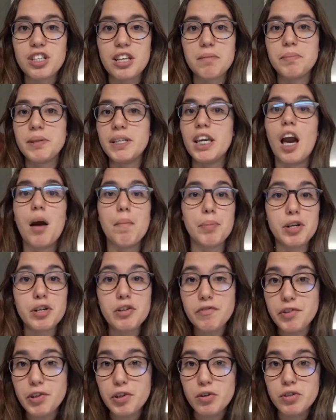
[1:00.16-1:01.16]
can be a
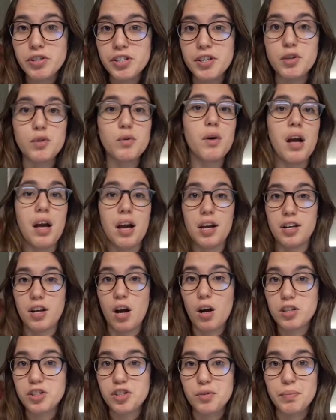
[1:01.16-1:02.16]
peripheral cue, an
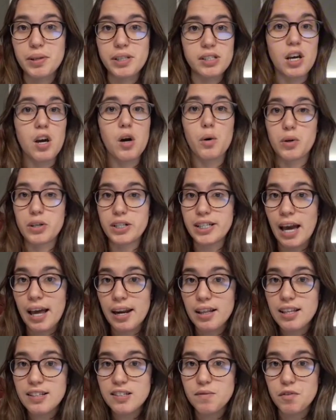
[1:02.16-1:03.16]
argument, or a
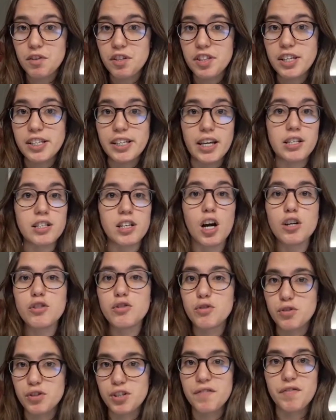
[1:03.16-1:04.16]
catalyst for thinking
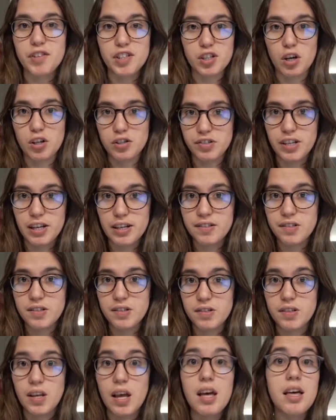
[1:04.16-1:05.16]
under different
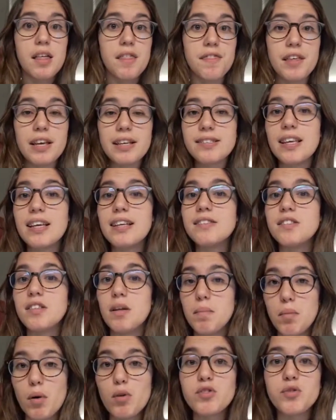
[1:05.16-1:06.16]
contexts. This is the
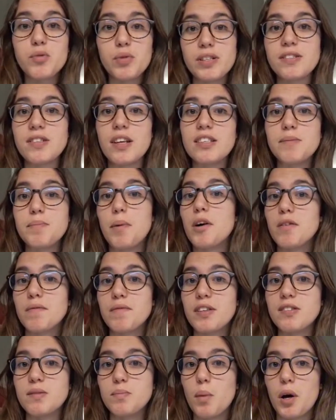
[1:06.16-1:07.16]
most criticized part of
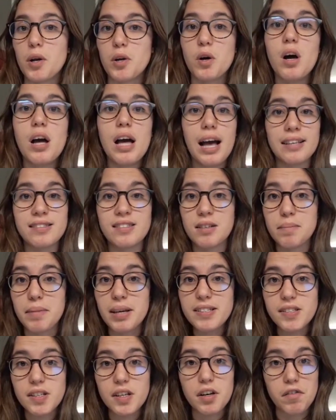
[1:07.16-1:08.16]
this model, as it
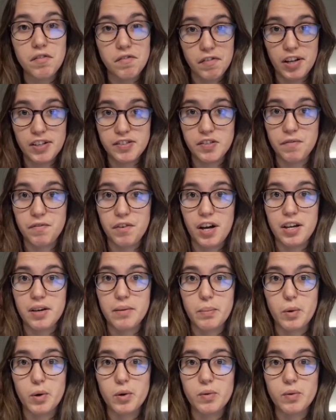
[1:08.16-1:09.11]
makes it unfalsifiable.